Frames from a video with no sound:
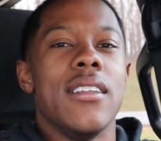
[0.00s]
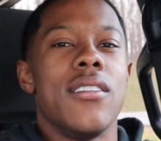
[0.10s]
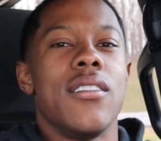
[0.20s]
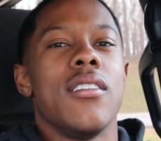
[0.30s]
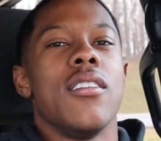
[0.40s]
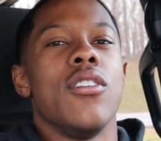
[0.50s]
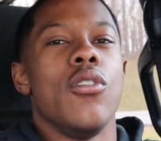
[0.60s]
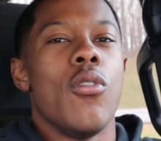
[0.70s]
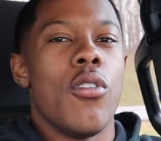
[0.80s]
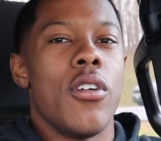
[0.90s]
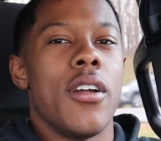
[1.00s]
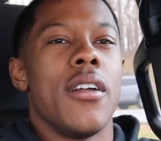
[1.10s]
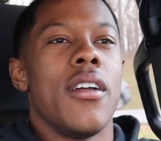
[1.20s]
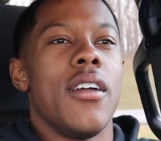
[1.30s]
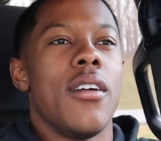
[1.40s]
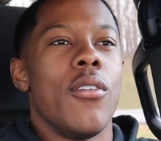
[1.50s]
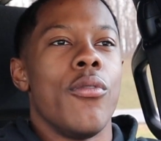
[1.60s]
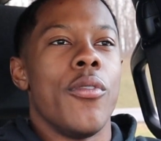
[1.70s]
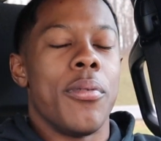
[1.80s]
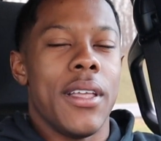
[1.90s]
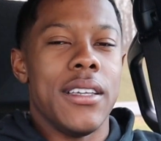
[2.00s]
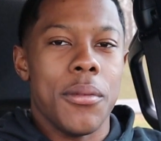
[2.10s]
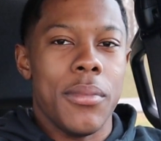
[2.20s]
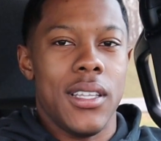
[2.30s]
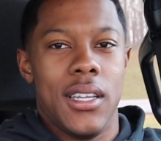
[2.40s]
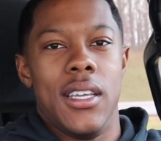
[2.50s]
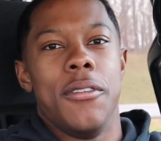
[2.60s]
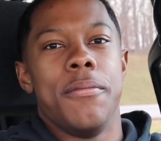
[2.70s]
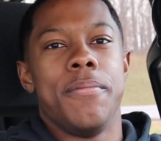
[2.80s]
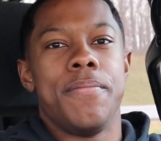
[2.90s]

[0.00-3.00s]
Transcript: It's your replaceability.